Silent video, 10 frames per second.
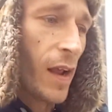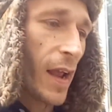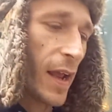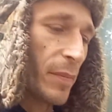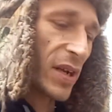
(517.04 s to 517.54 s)

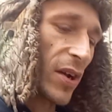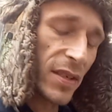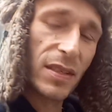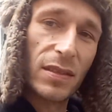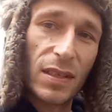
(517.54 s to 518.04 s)
and
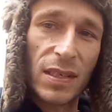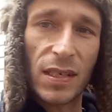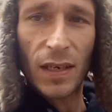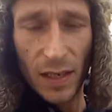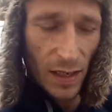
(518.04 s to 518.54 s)
because
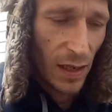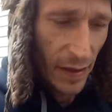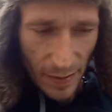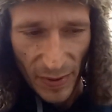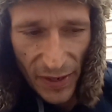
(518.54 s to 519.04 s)

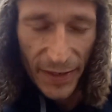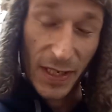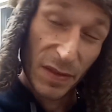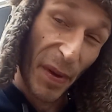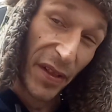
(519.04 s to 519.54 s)

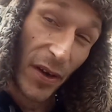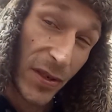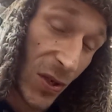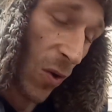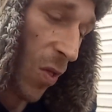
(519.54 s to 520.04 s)
he's been there
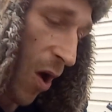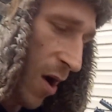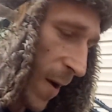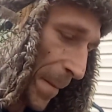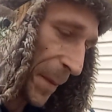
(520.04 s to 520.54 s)
so
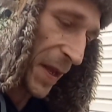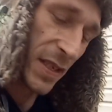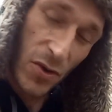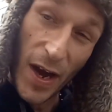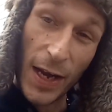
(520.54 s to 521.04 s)
long,
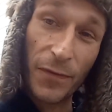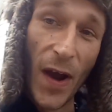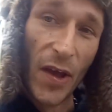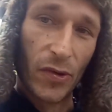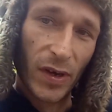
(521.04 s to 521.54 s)
he's
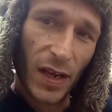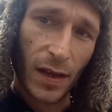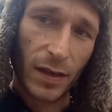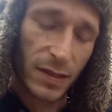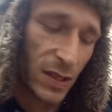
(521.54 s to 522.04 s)
grandfathered
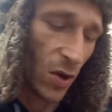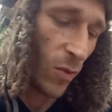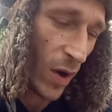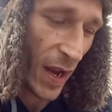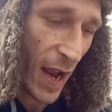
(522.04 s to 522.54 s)
in. So
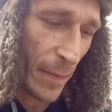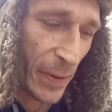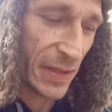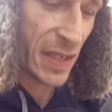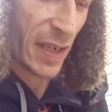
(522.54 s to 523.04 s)
what
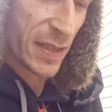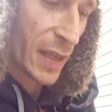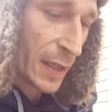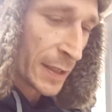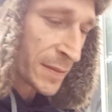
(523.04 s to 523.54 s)
happens is
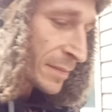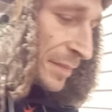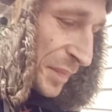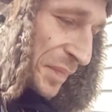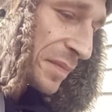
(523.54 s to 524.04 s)

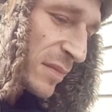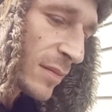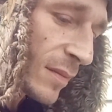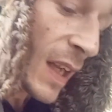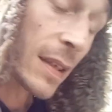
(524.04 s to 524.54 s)

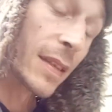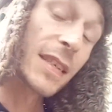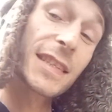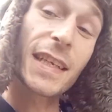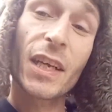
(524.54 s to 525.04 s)
the
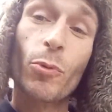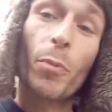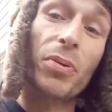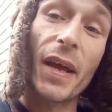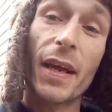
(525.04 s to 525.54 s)
city will
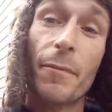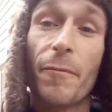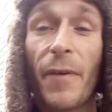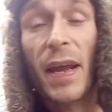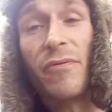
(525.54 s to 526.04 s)
play
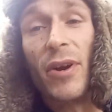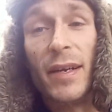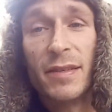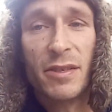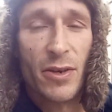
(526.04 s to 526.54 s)

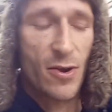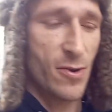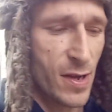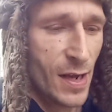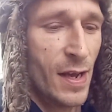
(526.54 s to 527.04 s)
favorites.
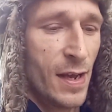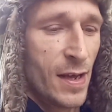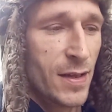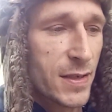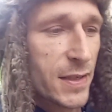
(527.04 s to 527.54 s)

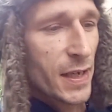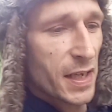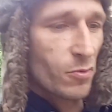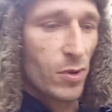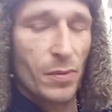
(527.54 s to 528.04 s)
The
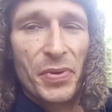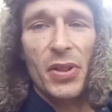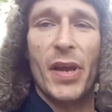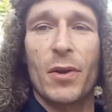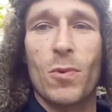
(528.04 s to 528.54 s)
city will be
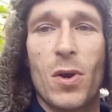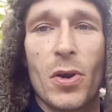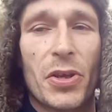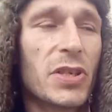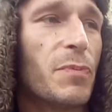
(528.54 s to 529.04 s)
like, well,
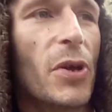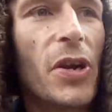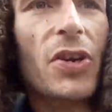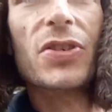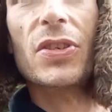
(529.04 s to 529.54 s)
he's been
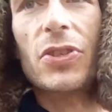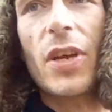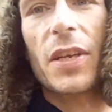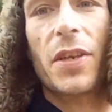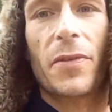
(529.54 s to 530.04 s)
here since
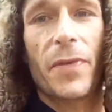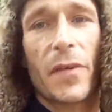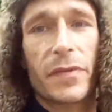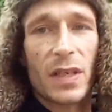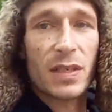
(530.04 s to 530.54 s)

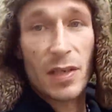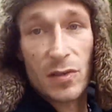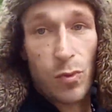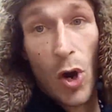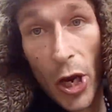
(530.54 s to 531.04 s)
1950s,
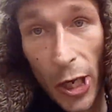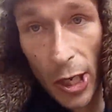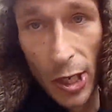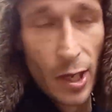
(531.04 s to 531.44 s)
he's white,